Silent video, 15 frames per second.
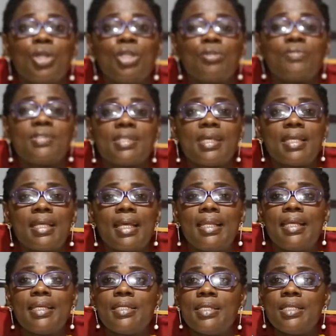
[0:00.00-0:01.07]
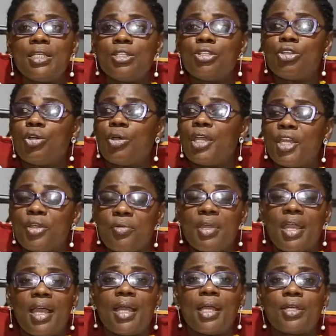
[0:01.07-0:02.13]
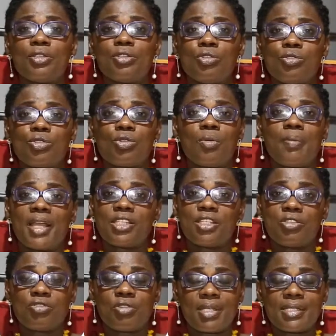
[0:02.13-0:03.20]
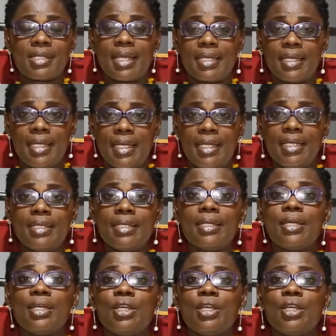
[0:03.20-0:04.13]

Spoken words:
you've seen a lady in your area you're so much interested in.